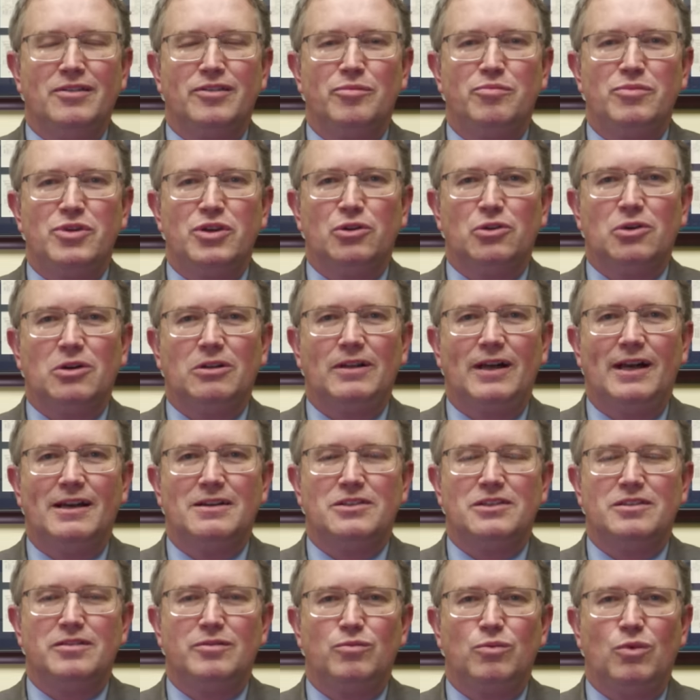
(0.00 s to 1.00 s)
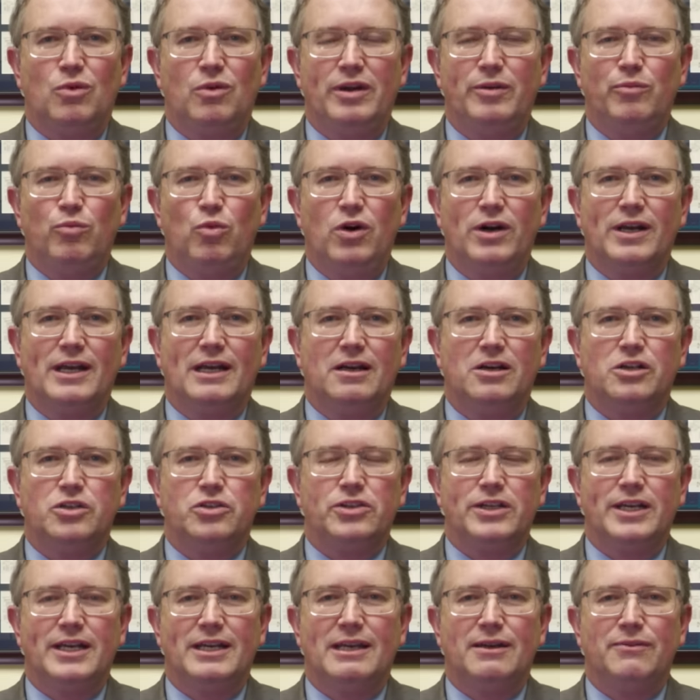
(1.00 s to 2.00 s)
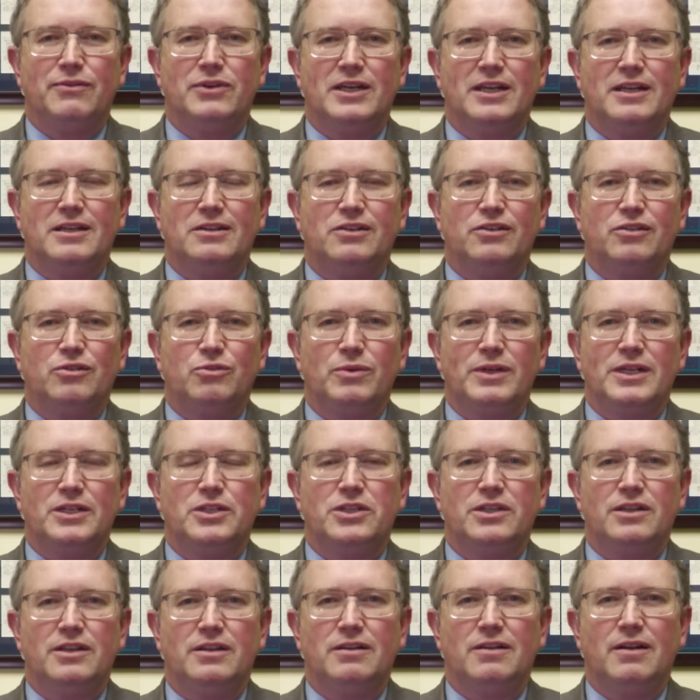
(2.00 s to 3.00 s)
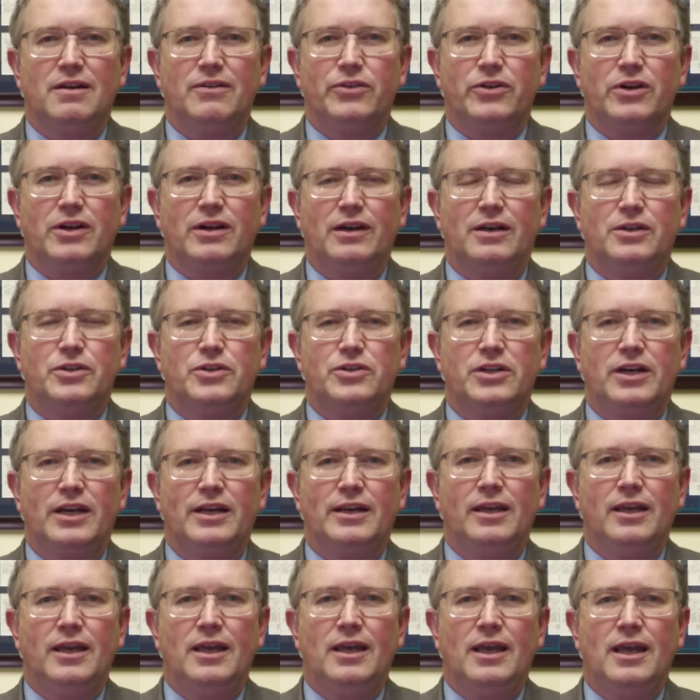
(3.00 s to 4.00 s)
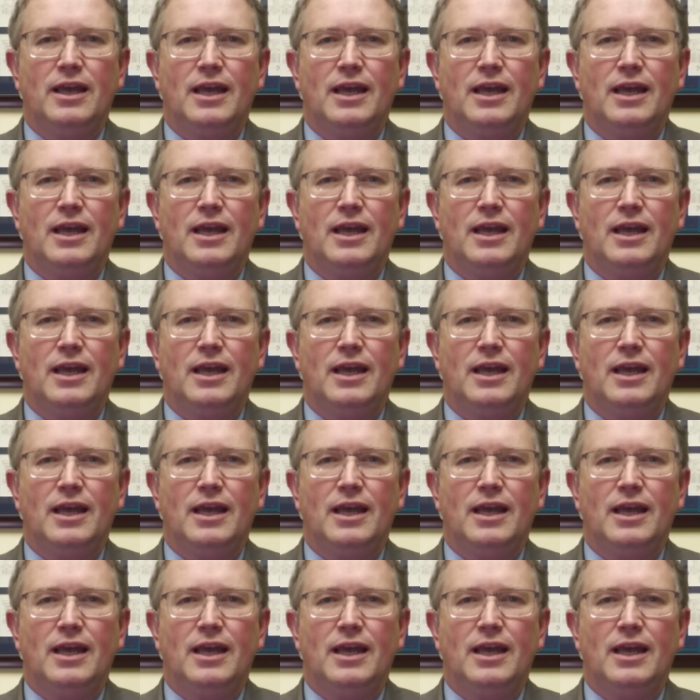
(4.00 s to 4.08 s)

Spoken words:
the middle class in one country and giving it to the rich in another country.